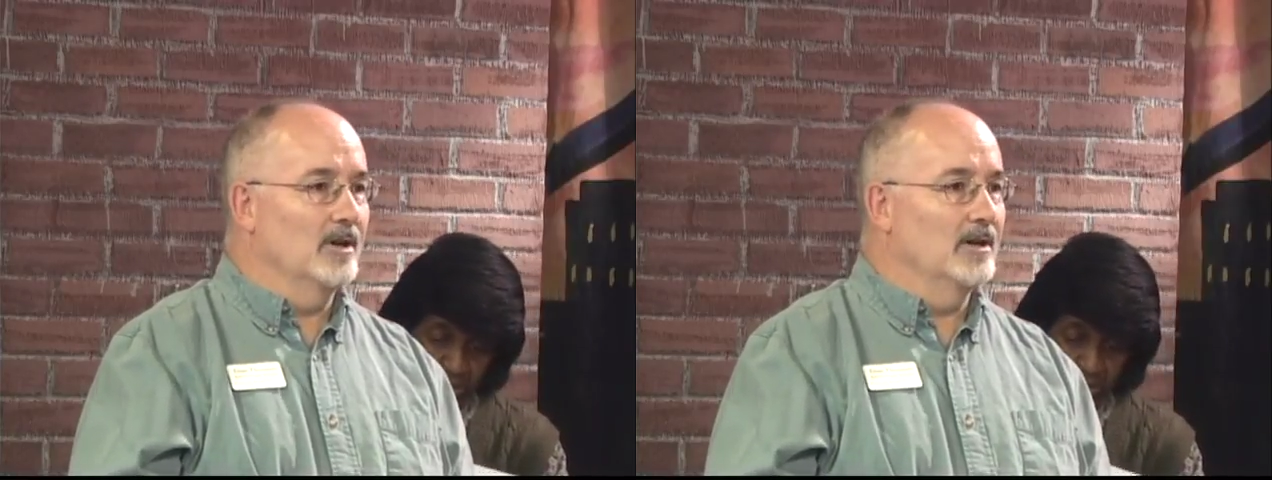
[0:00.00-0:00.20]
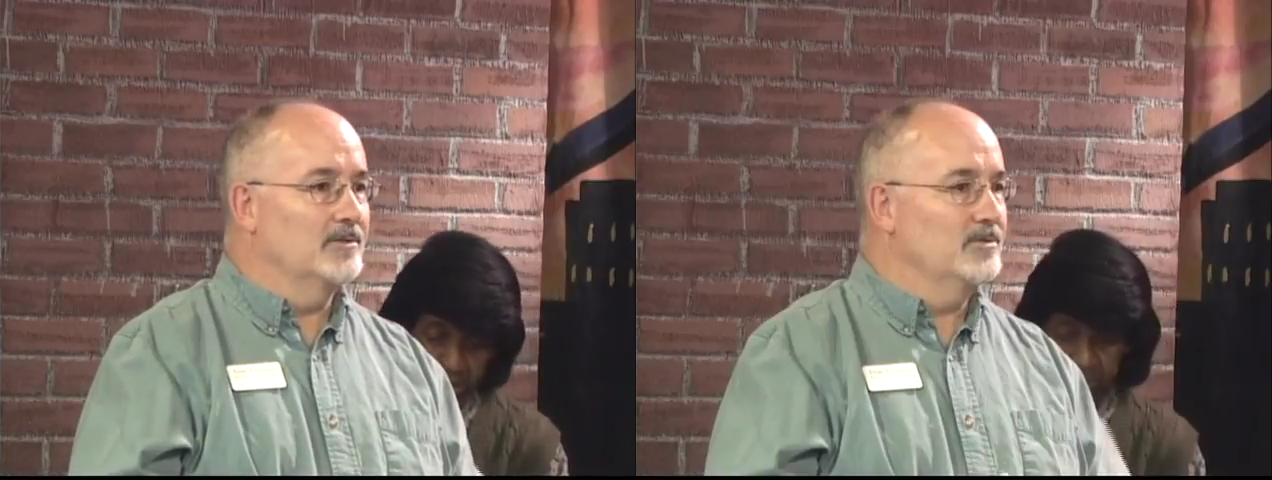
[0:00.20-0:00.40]

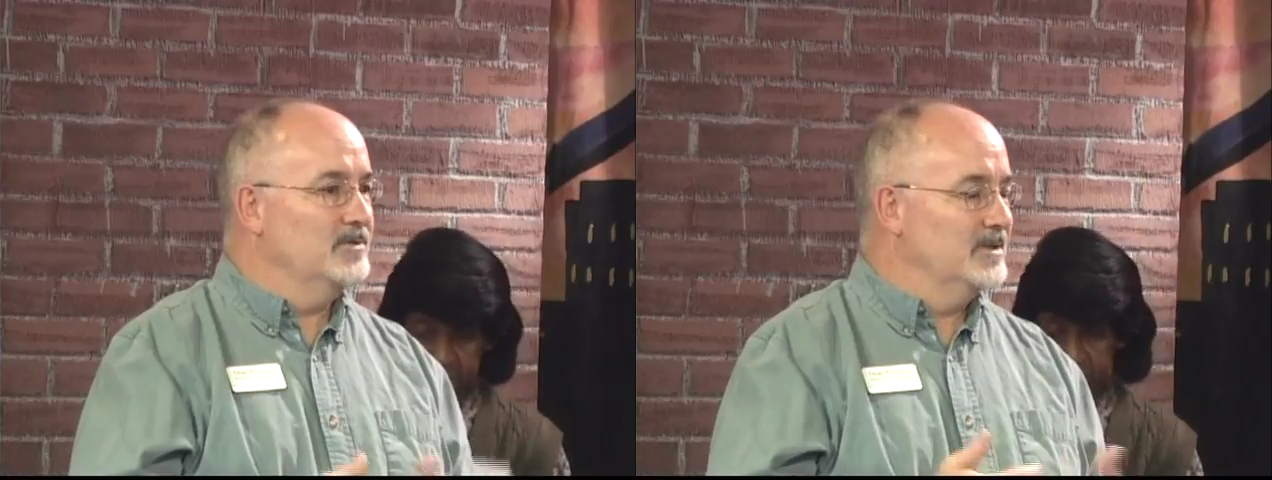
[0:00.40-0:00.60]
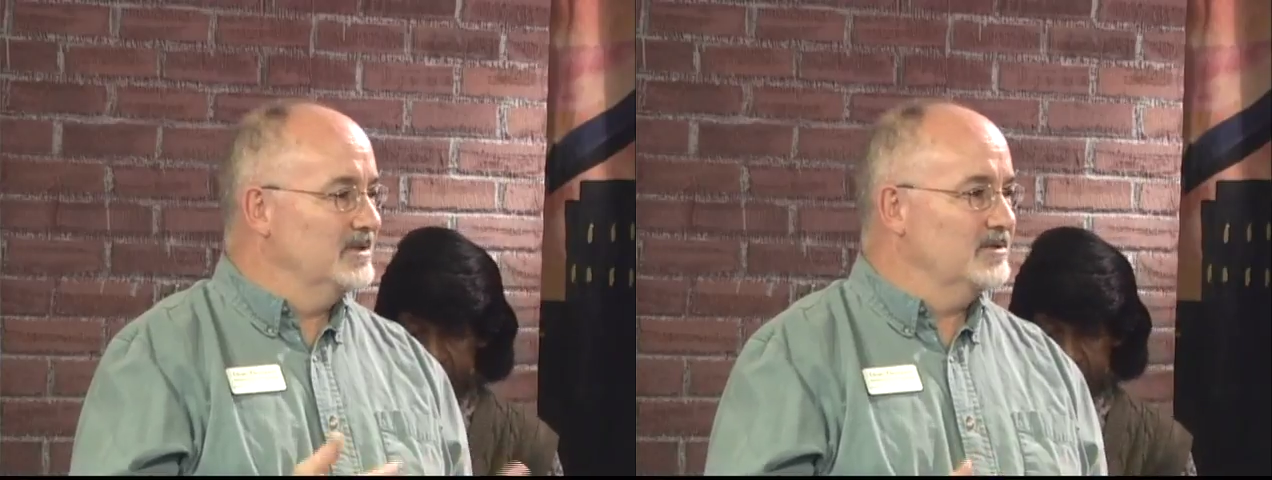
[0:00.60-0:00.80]
uh, Two
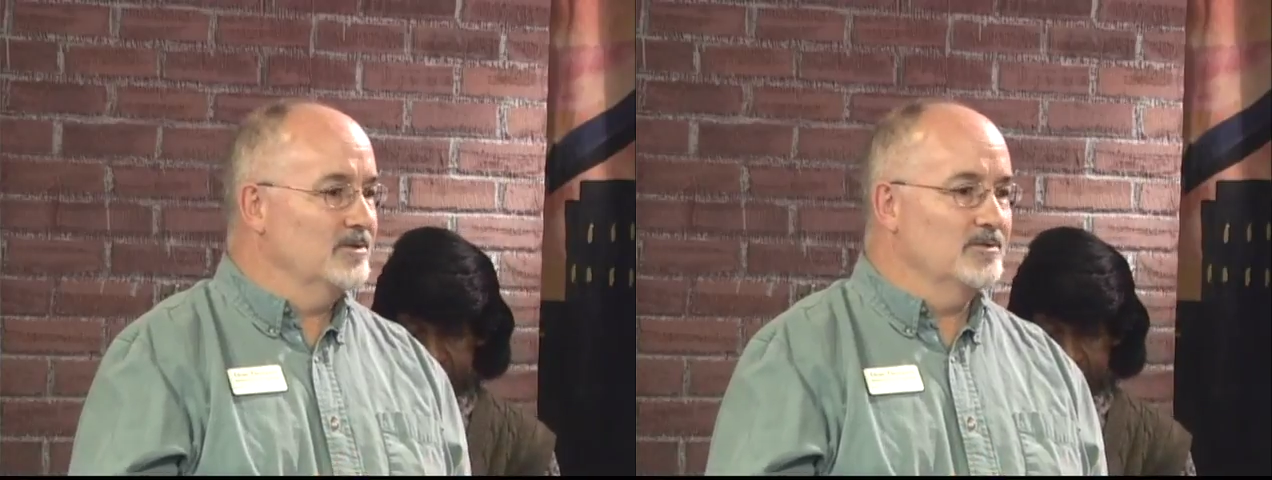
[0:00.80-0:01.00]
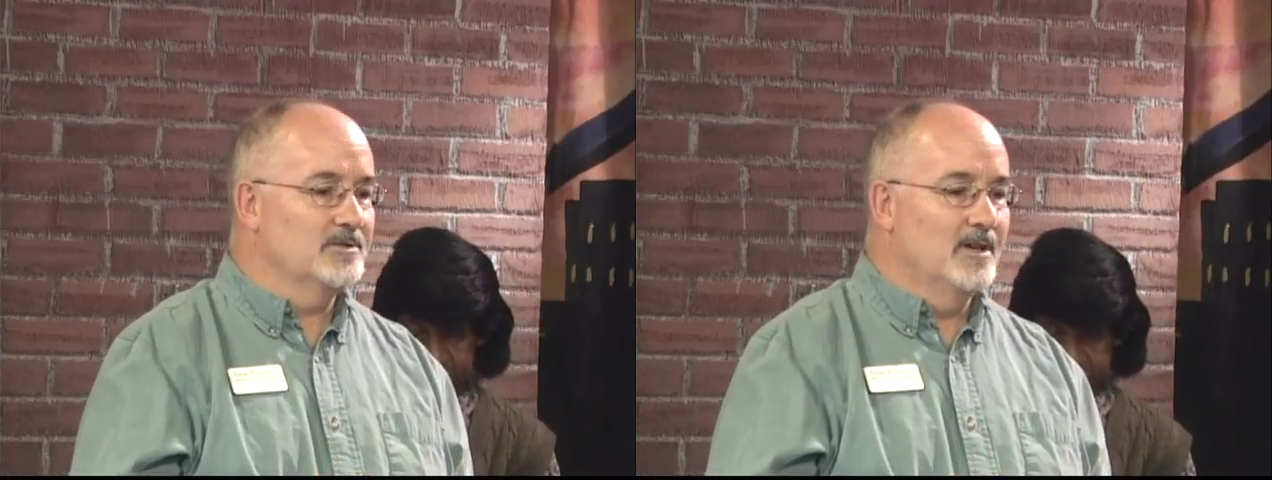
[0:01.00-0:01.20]

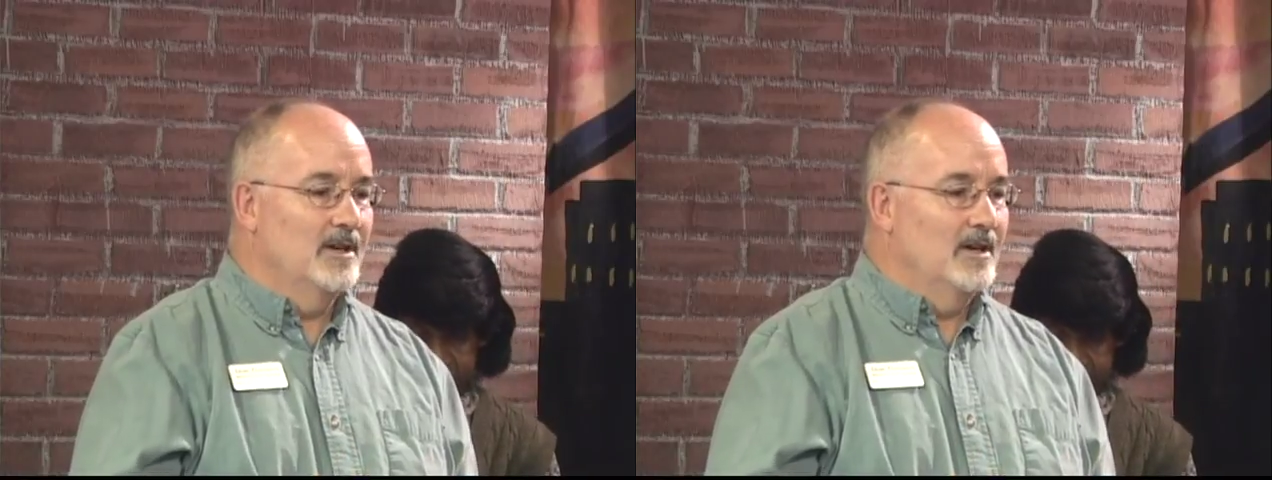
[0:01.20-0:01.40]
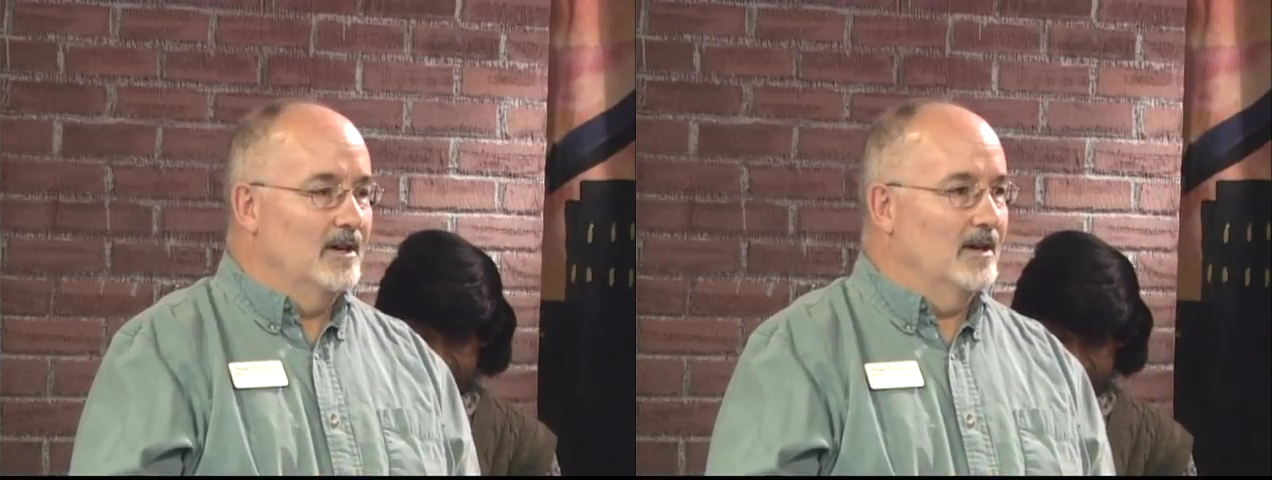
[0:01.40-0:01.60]
Sisters.
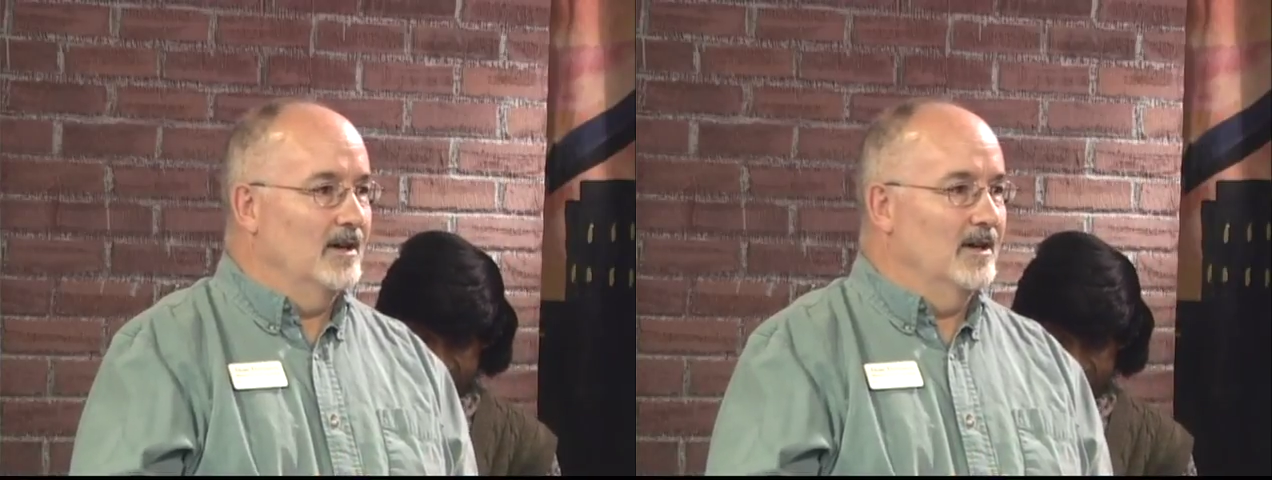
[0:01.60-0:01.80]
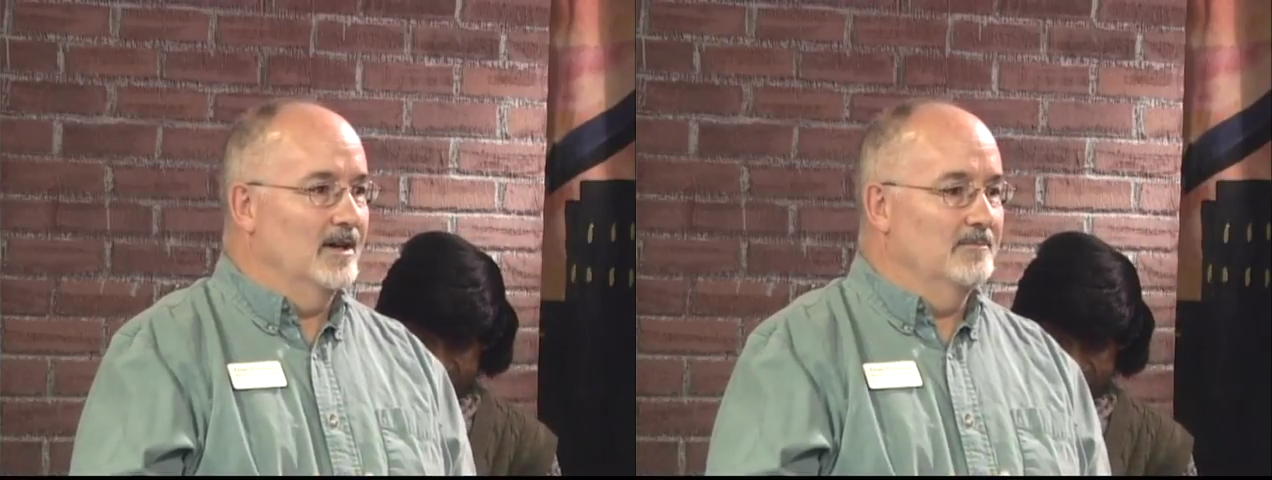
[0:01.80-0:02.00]

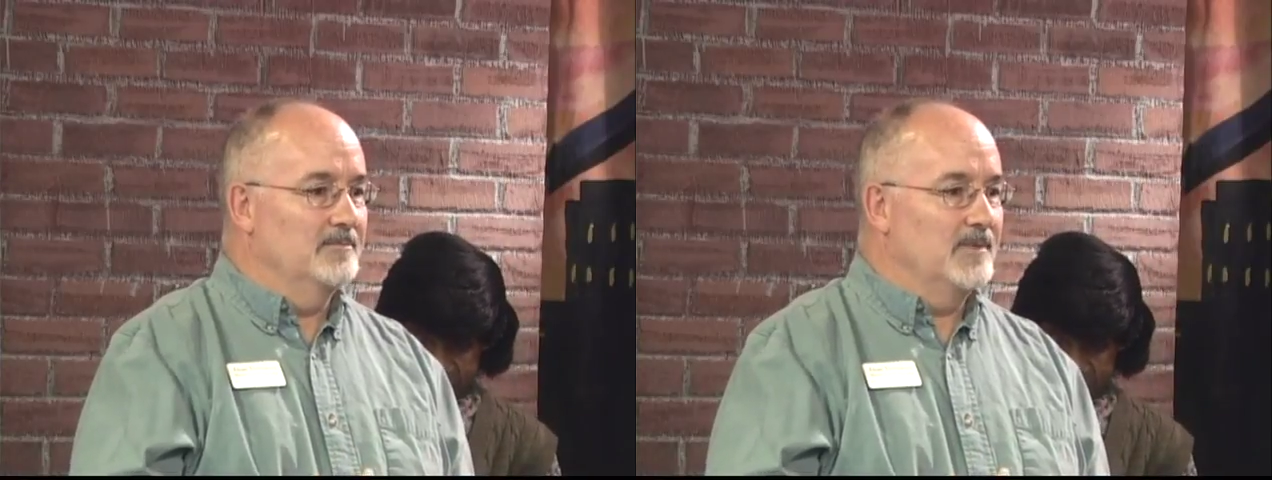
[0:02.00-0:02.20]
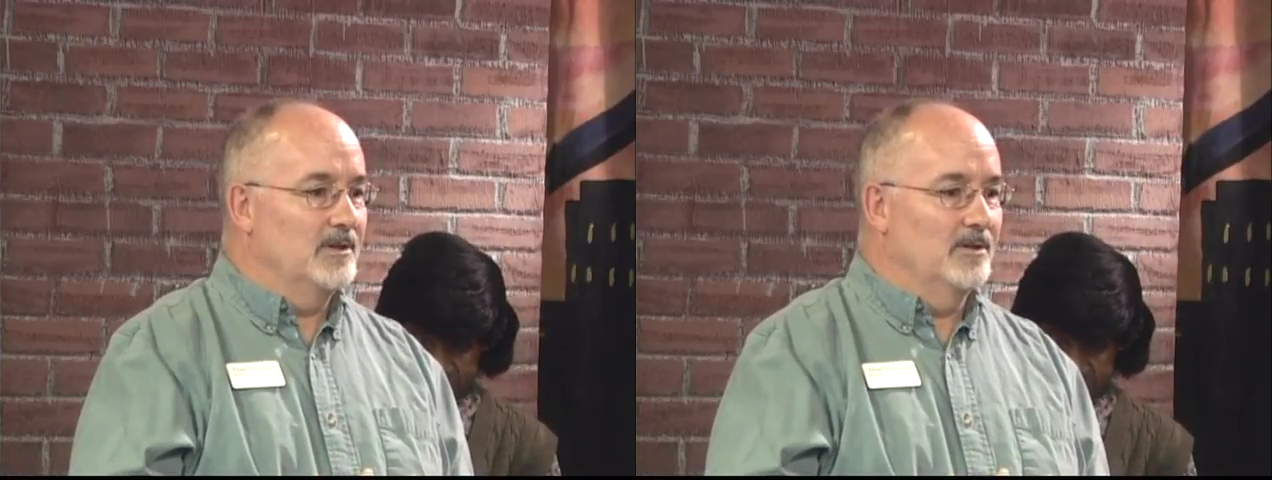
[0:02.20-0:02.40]

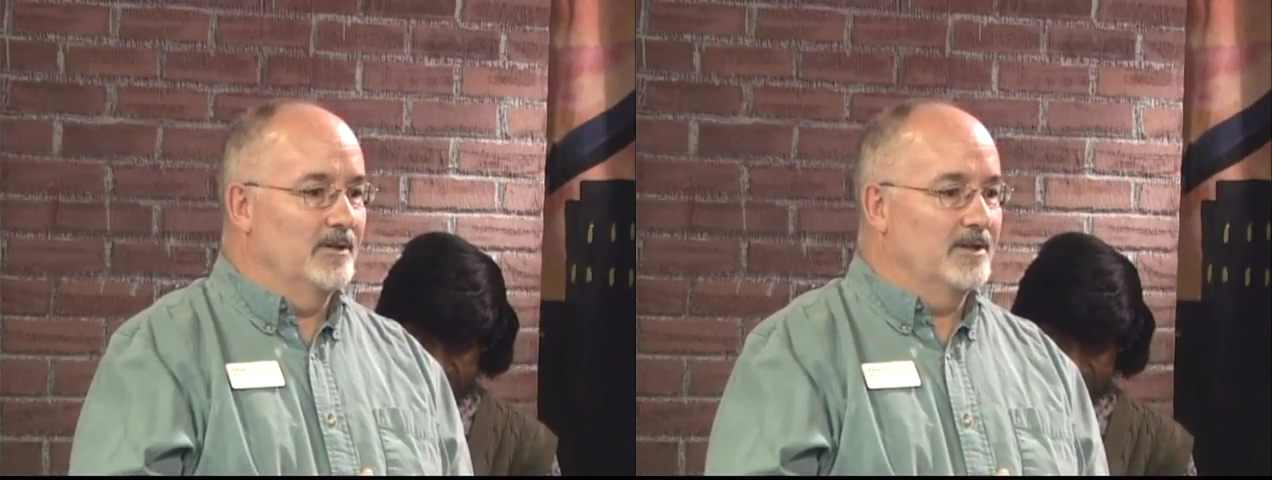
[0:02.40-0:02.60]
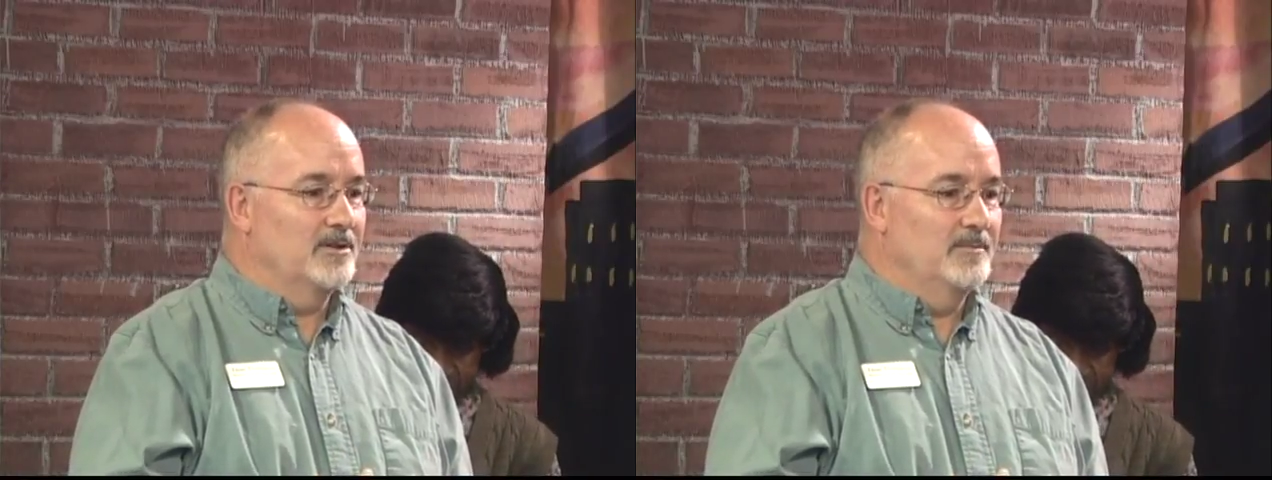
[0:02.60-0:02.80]
Um, you know,
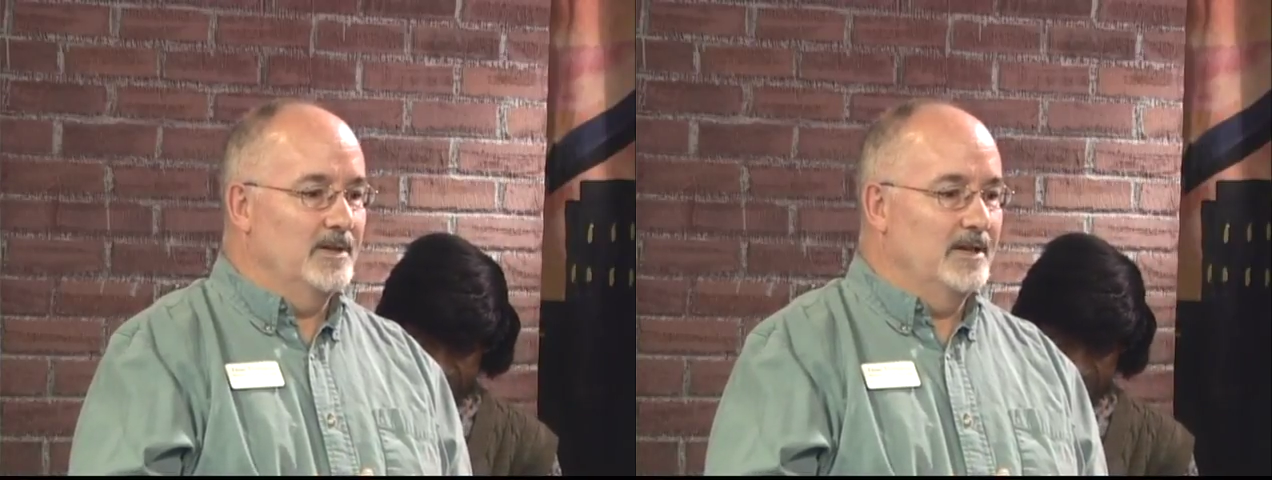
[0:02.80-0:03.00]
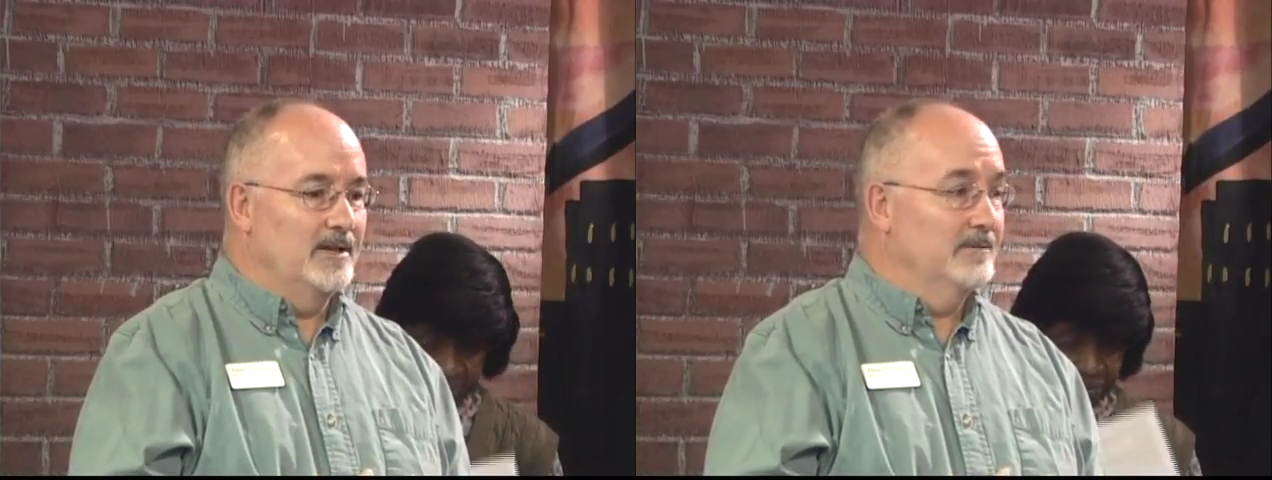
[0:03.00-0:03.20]
it could be